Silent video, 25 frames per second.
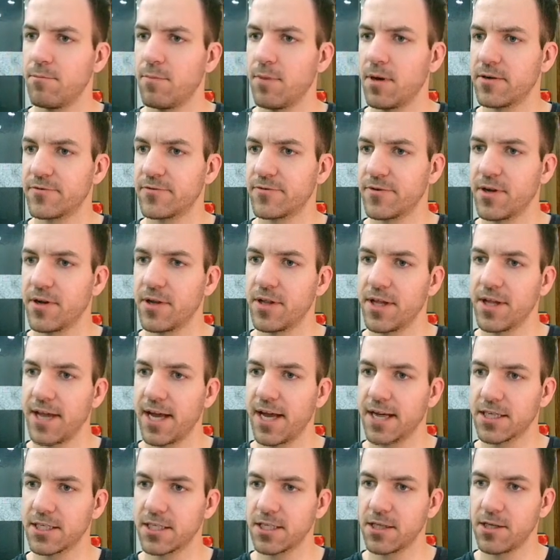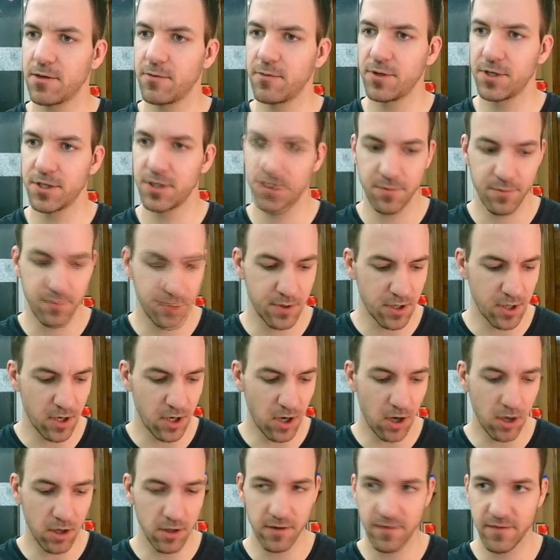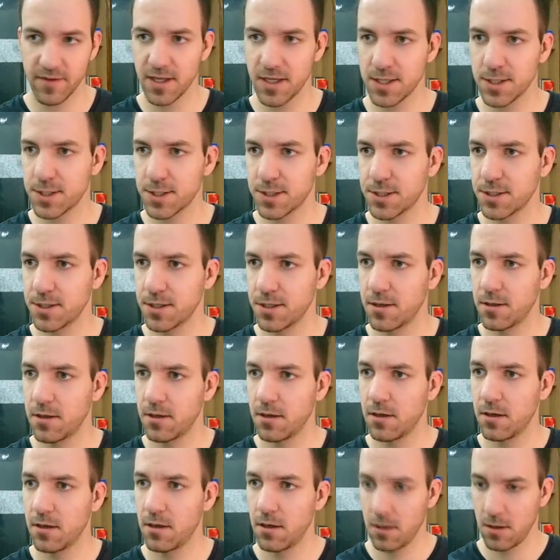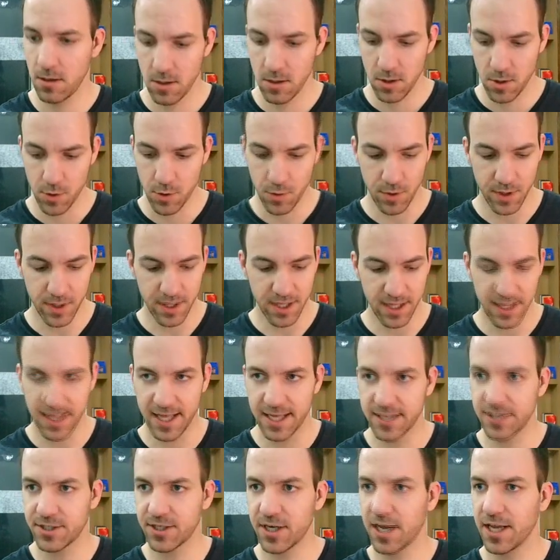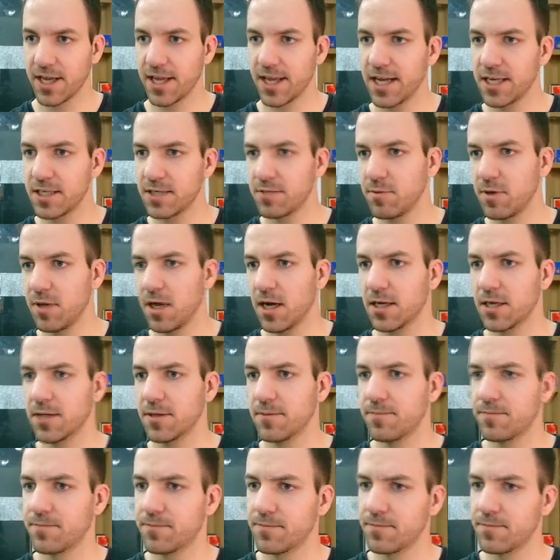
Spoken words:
But really, actually, we should put all of this within that try catch block.